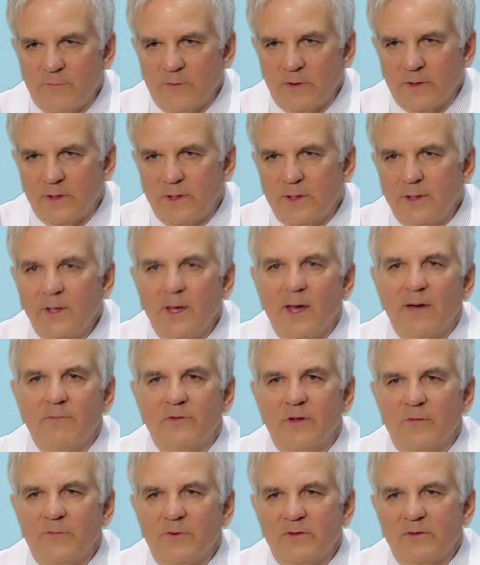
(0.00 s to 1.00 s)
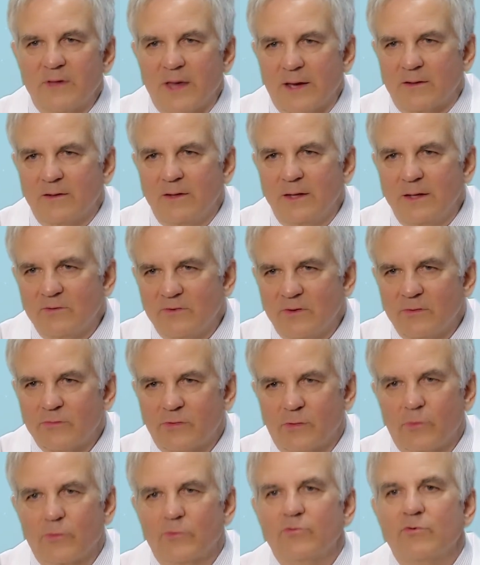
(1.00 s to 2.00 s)
differently, have different techniques in
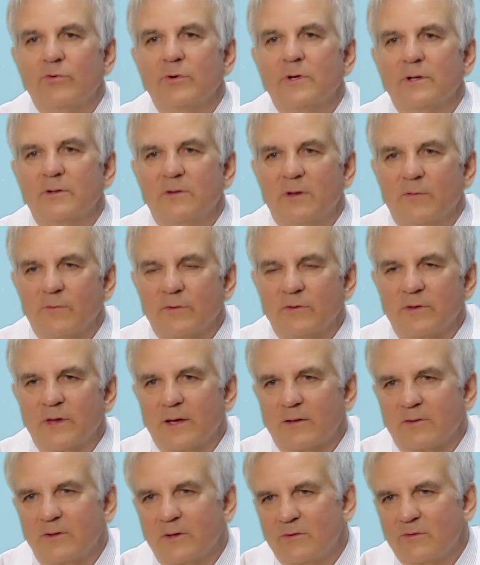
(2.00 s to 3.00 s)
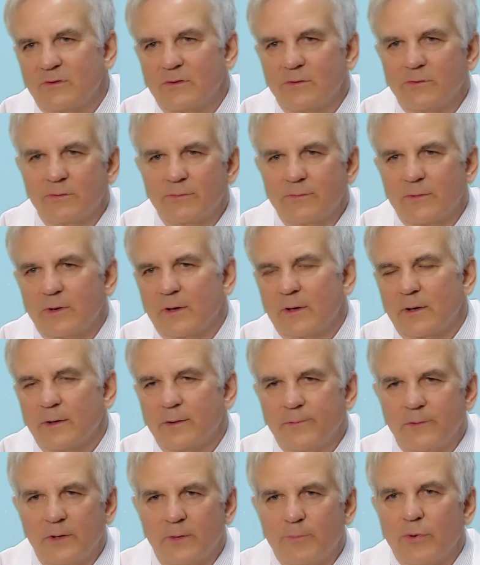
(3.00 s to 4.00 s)
surgery, different techniques in
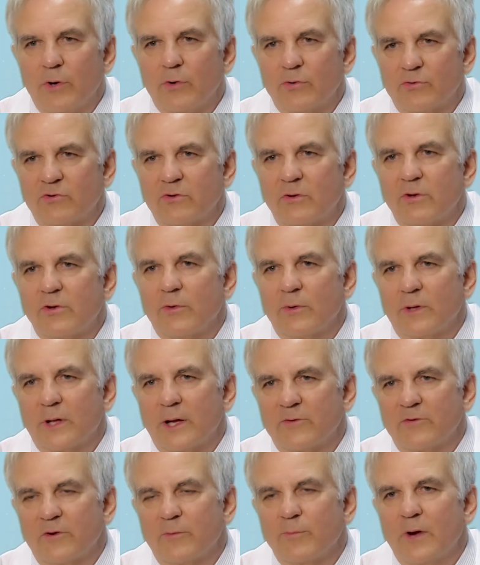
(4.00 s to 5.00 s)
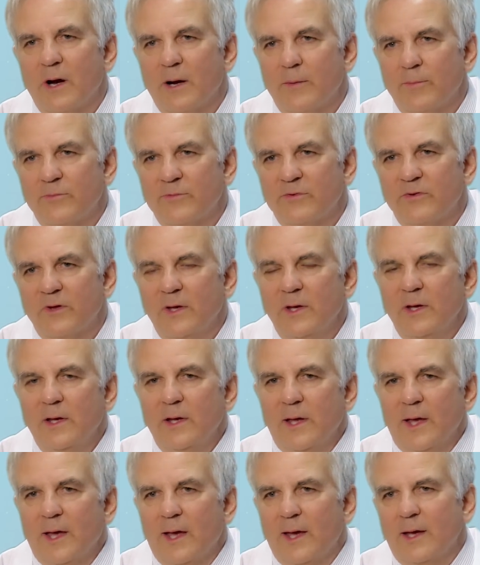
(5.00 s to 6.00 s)
approach to urologic problems,
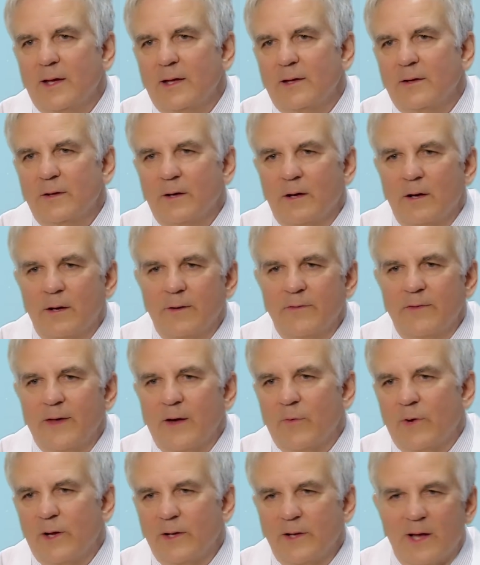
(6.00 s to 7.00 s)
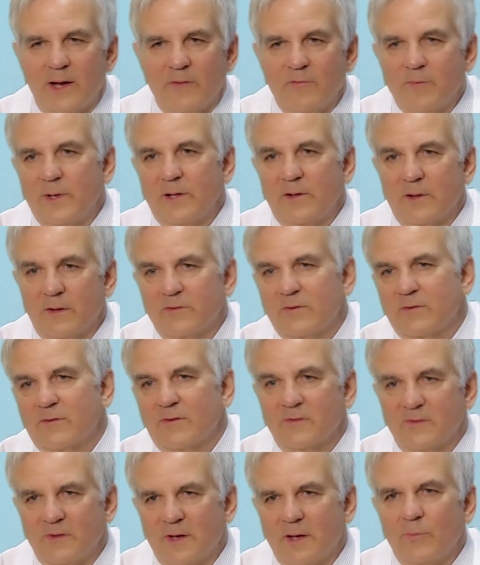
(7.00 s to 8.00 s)
and that way not everybody does it
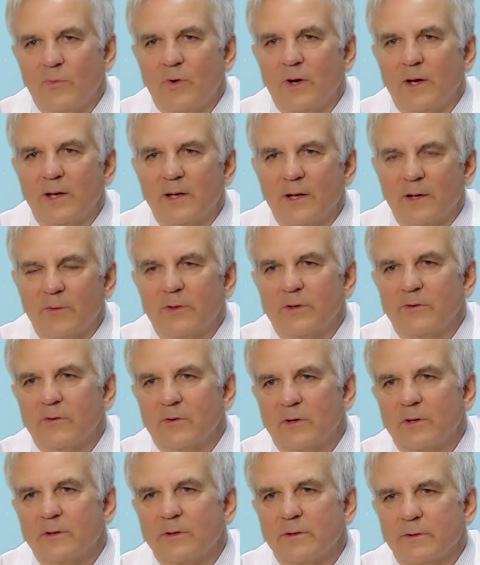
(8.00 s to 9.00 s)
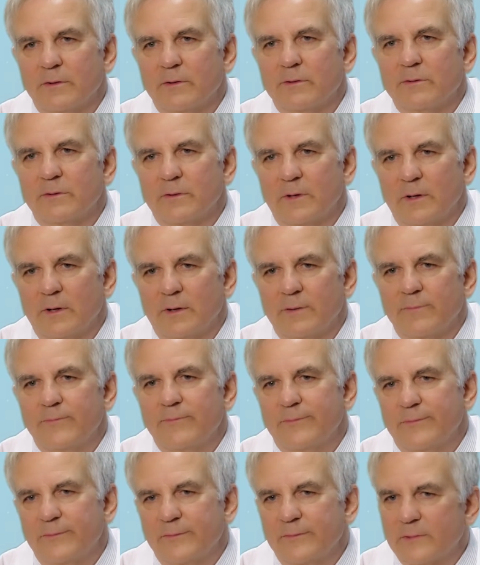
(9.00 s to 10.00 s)
the same way, and I think you can
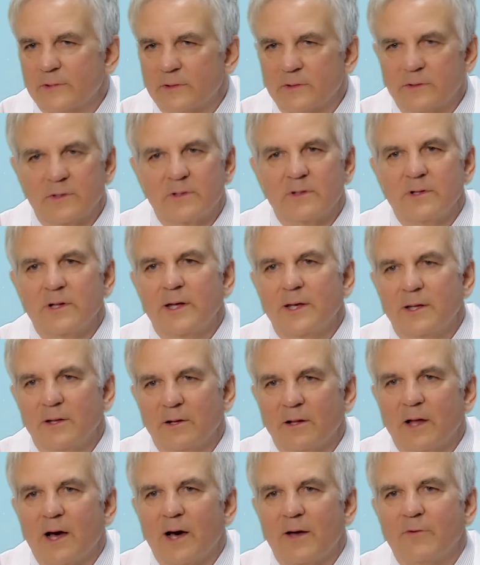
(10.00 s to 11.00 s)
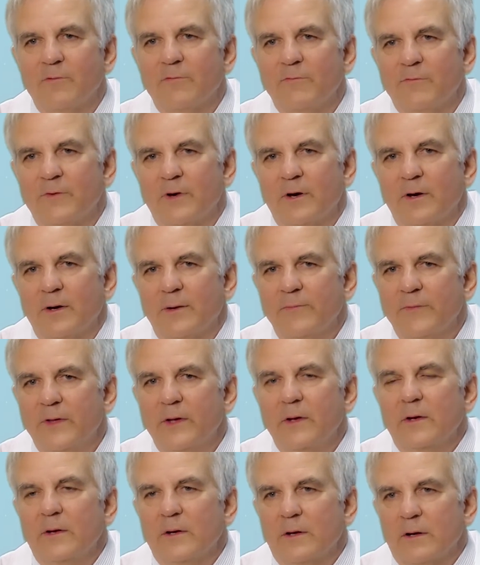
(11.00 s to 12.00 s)
glean a lot of
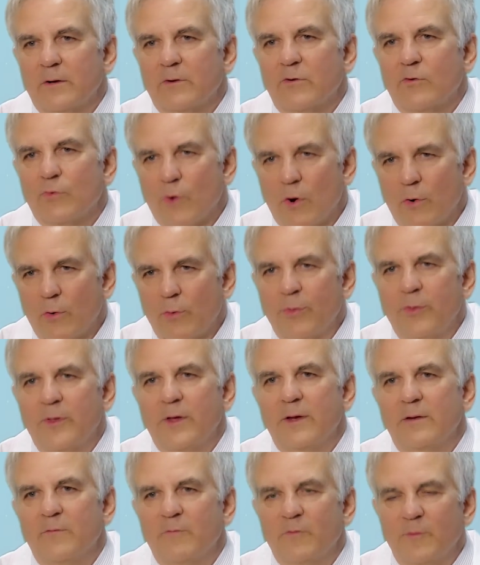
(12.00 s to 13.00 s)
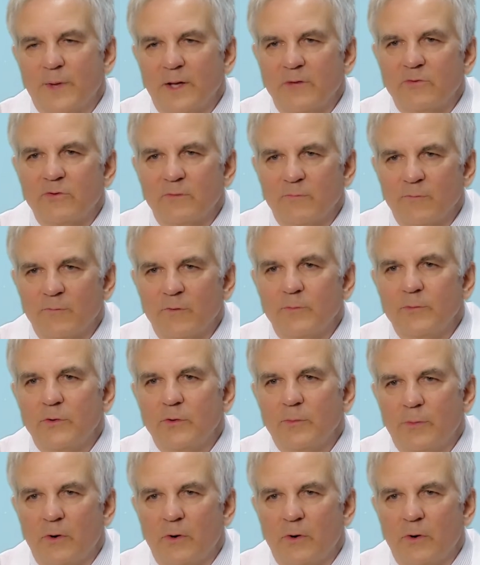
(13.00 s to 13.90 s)
growth and information from your